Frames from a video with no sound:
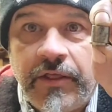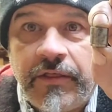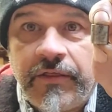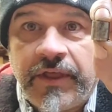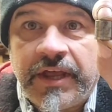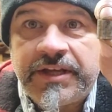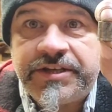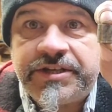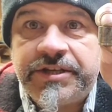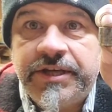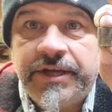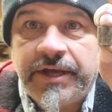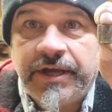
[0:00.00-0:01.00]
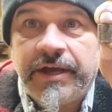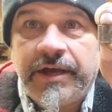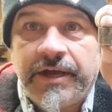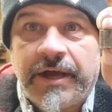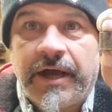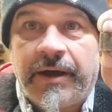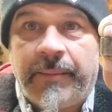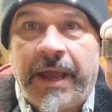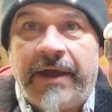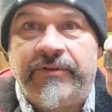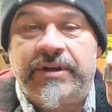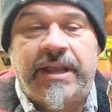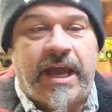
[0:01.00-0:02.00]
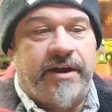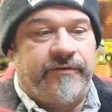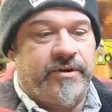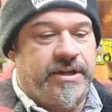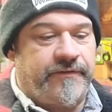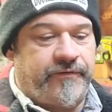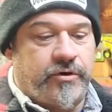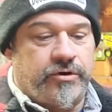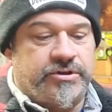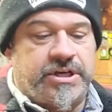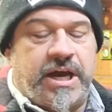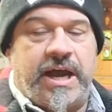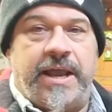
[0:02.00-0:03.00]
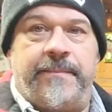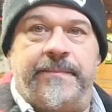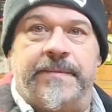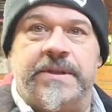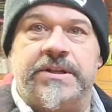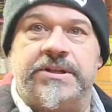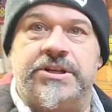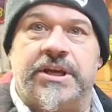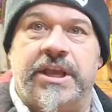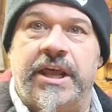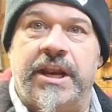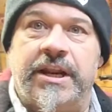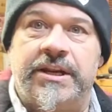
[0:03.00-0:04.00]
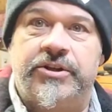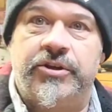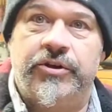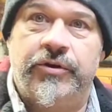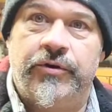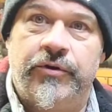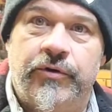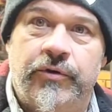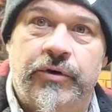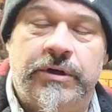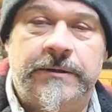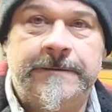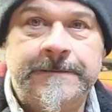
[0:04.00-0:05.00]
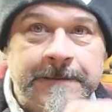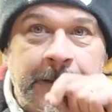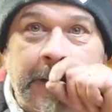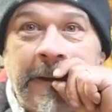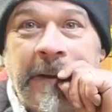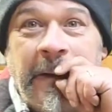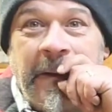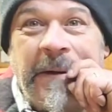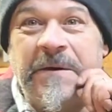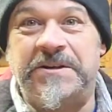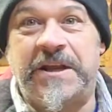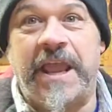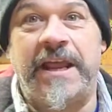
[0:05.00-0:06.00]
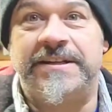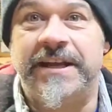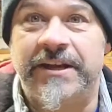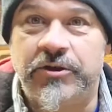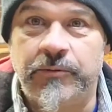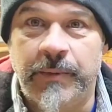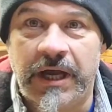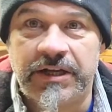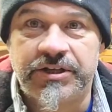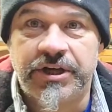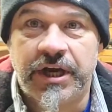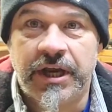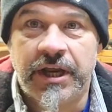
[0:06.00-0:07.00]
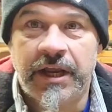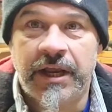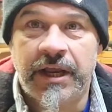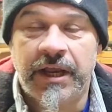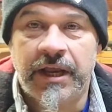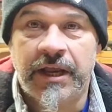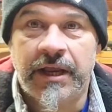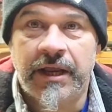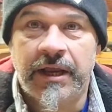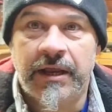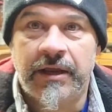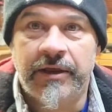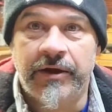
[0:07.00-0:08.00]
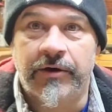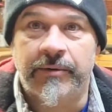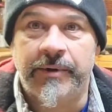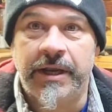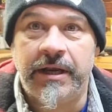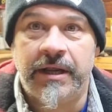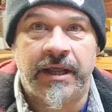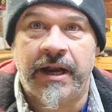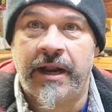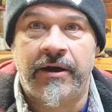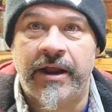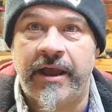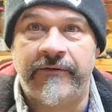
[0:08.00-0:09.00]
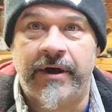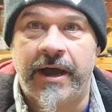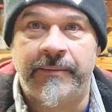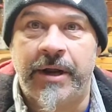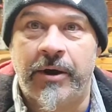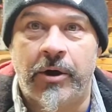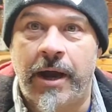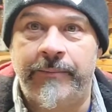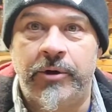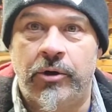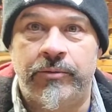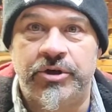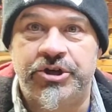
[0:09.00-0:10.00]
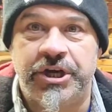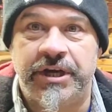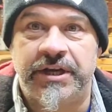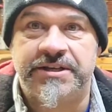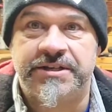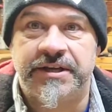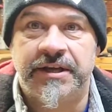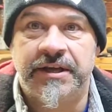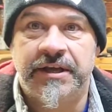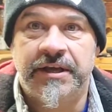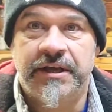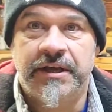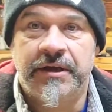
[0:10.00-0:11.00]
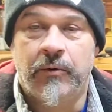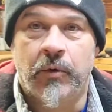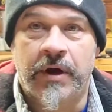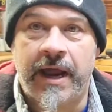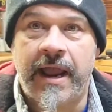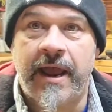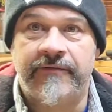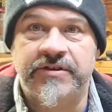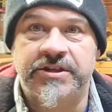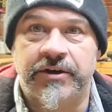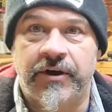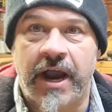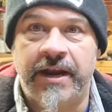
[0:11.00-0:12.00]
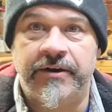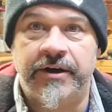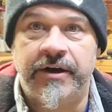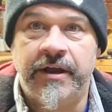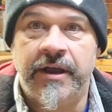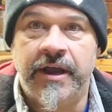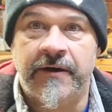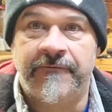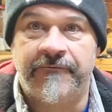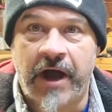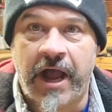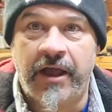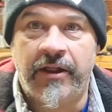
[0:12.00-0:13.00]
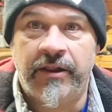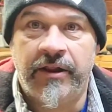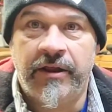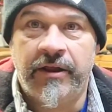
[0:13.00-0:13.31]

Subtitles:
This, I'm having kind of a difficult time to get it to, because you can't take too much. You know what I mean? And I'm no machinist. What I have is a grinder and a file.